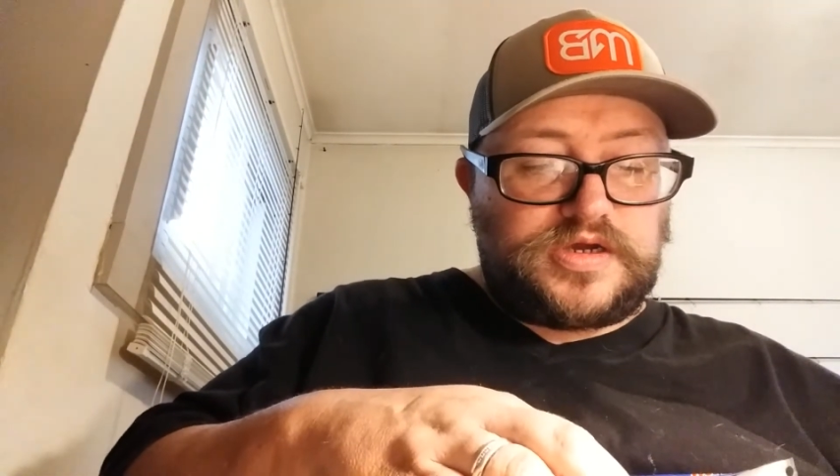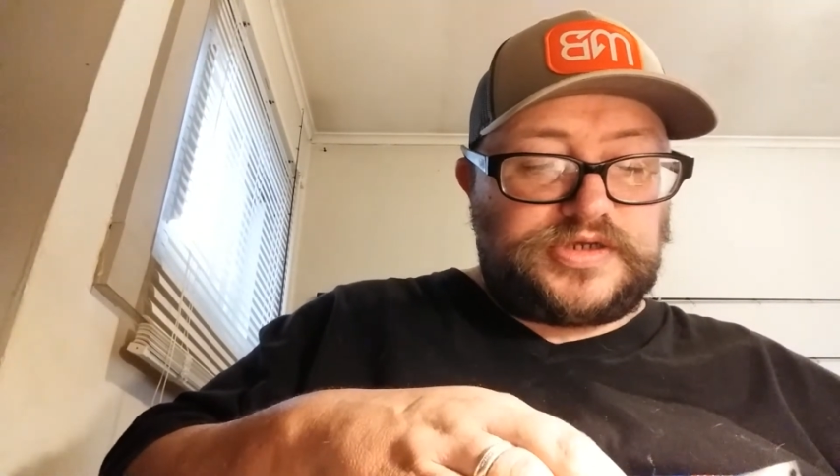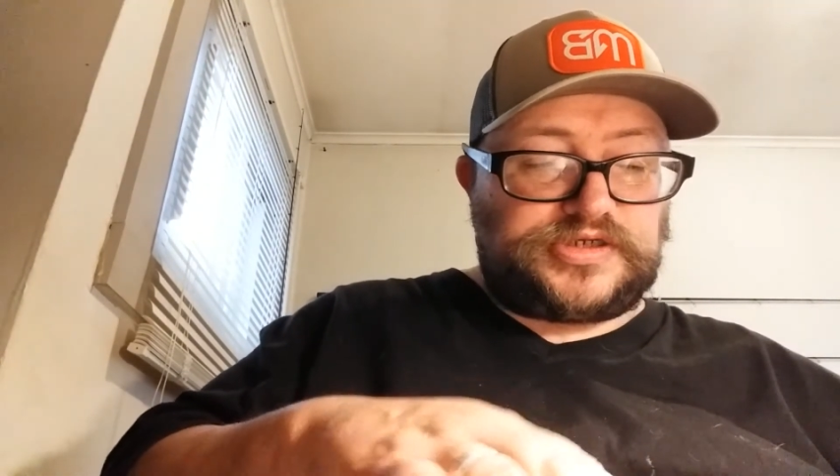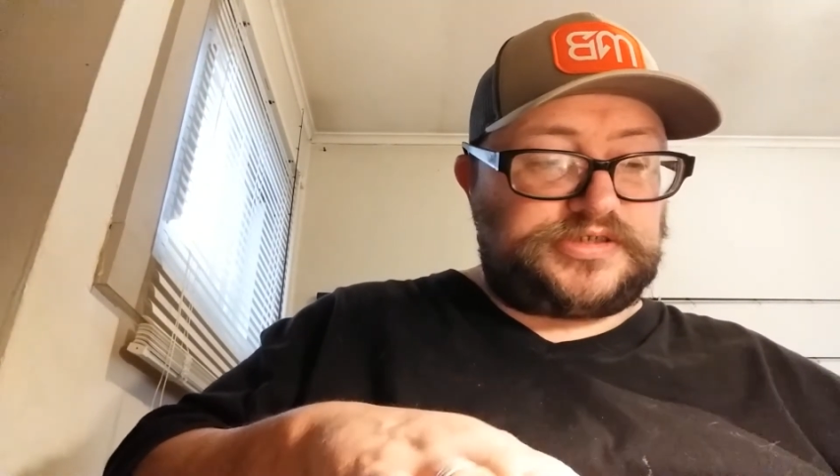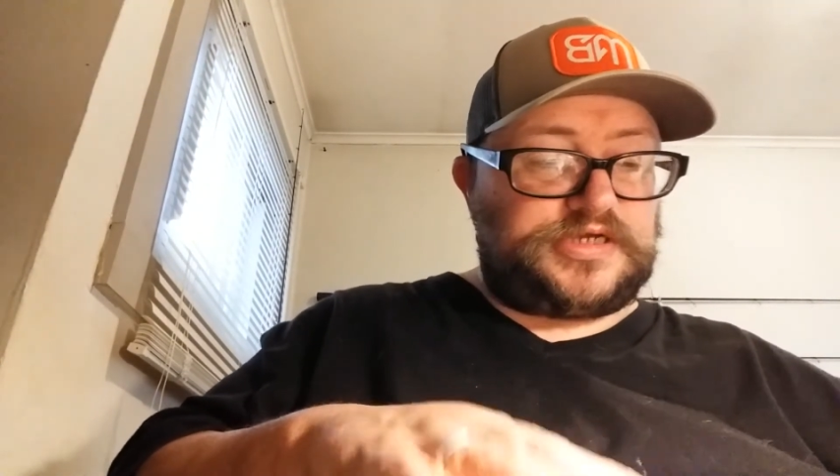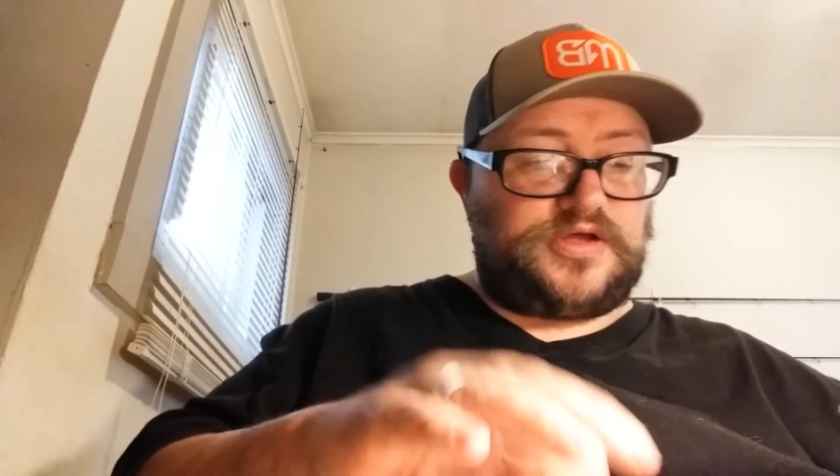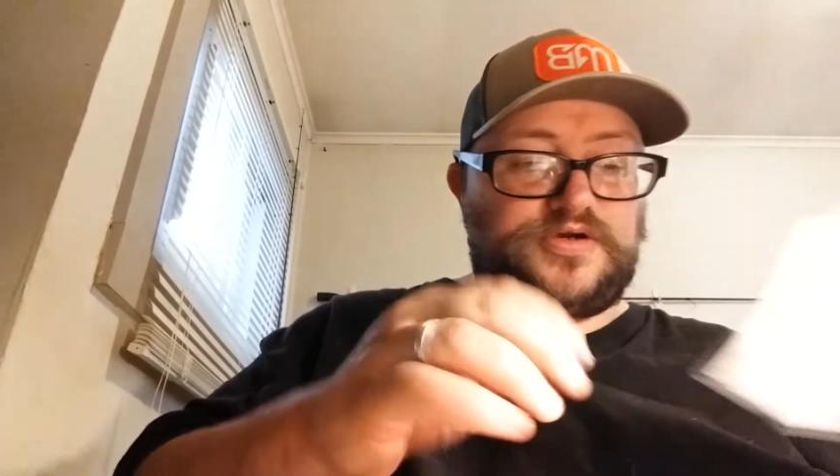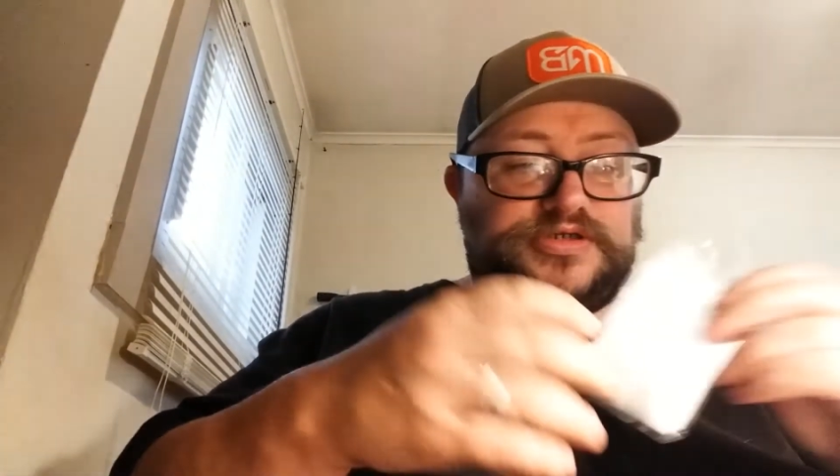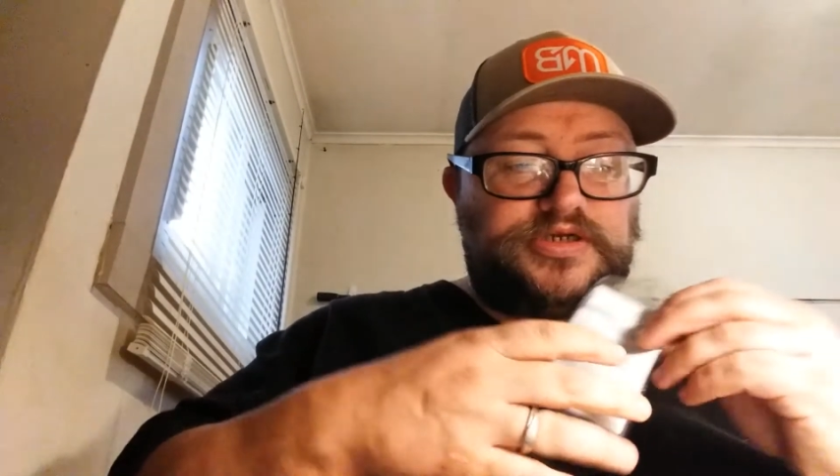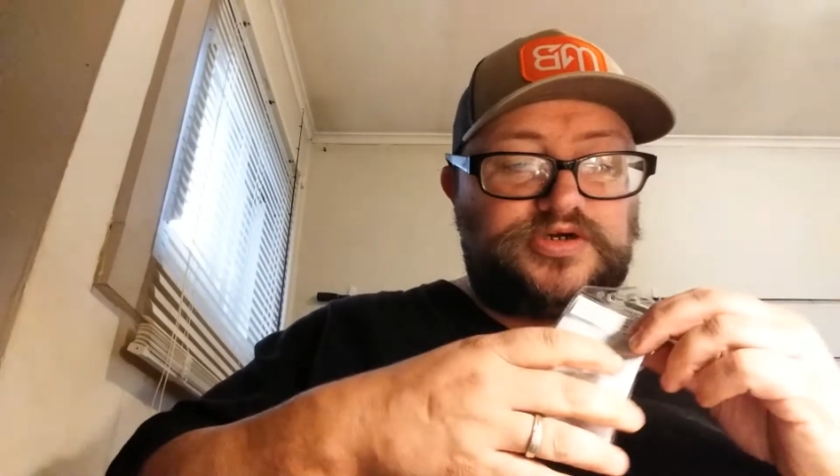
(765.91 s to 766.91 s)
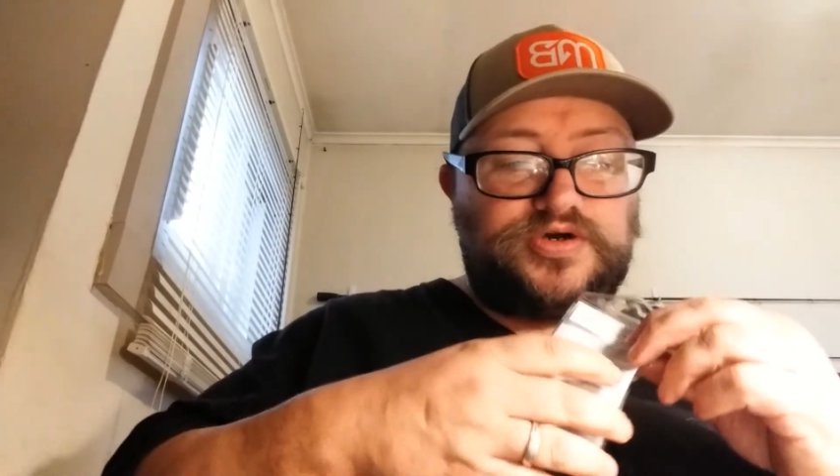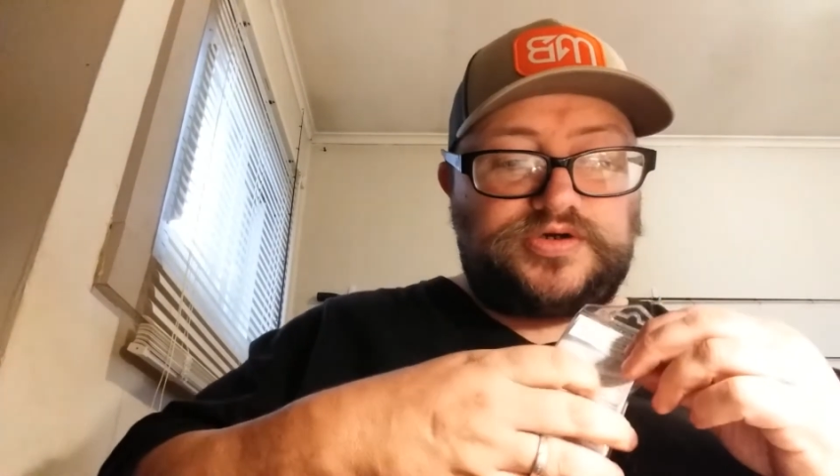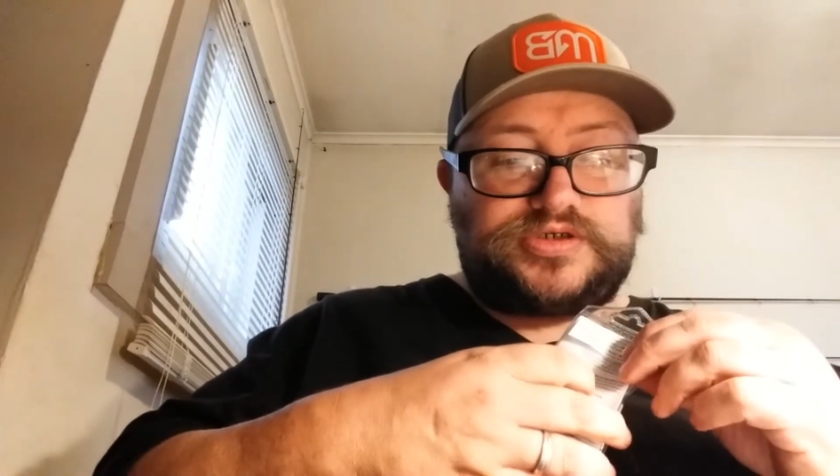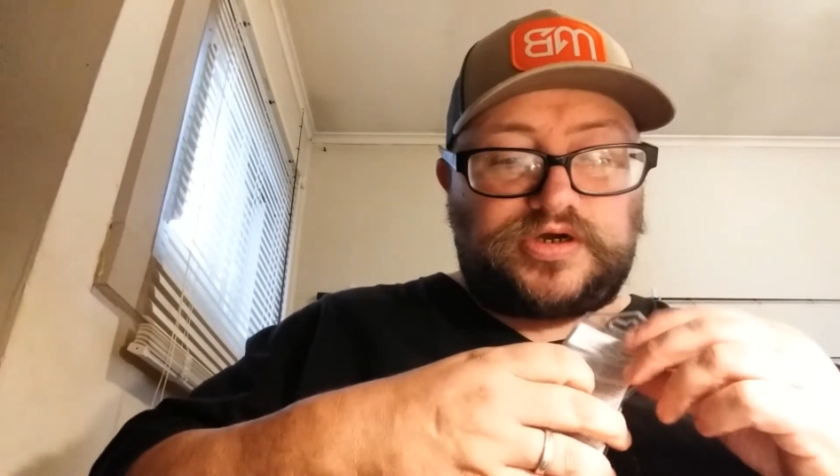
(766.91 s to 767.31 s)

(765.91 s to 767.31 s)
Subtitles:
$6 and the hooks